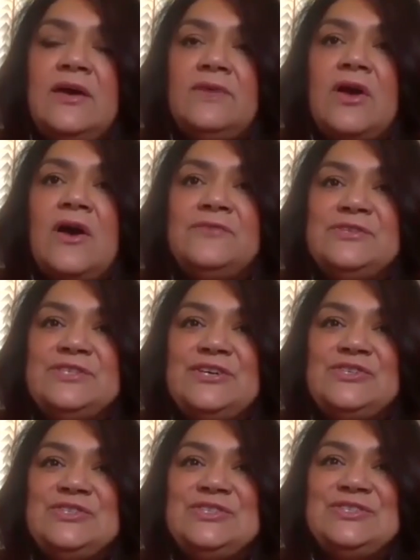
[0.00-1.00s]

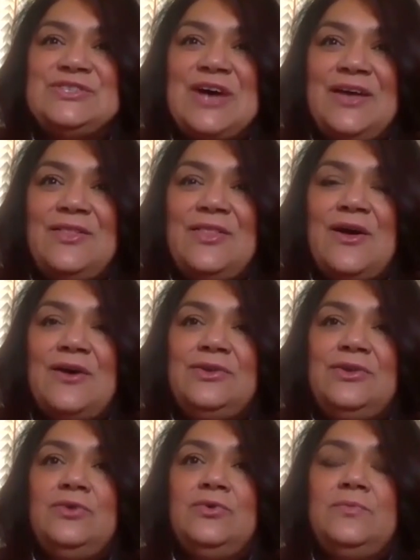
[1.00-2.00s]
conversations and
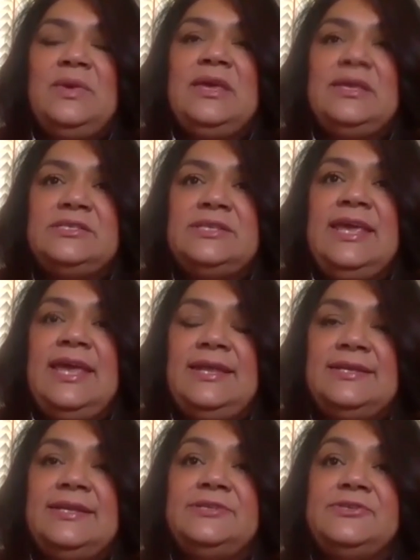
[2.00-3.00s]
dialogue, you begin to
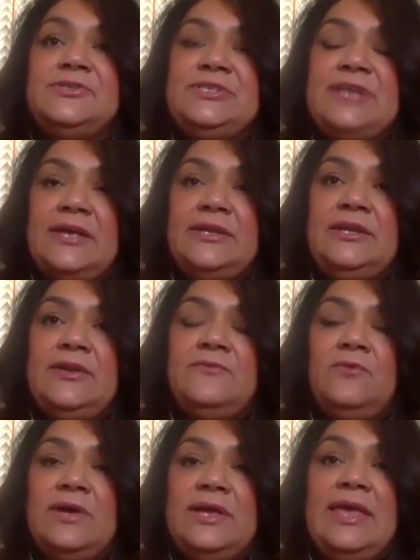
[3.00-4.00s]
gain an understanding
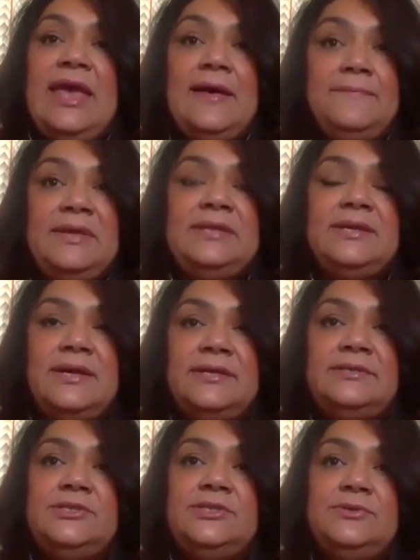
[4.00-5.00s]
of what can be
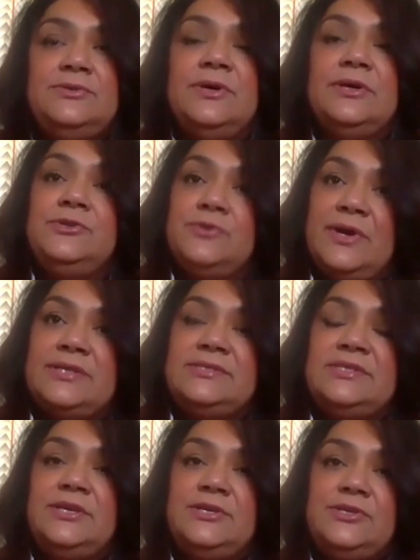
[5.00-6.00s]
done to
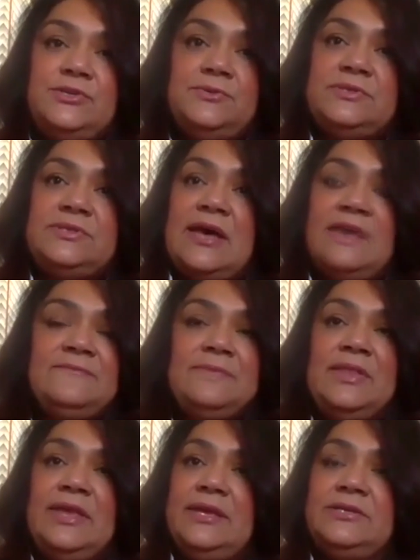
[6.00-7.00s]
address issues that have
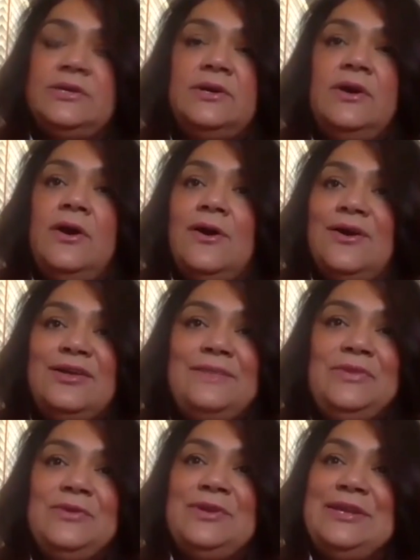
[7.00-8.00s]
plagued
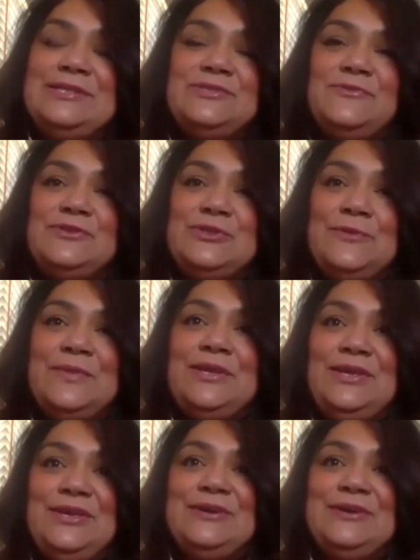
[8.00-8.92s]
communities for so many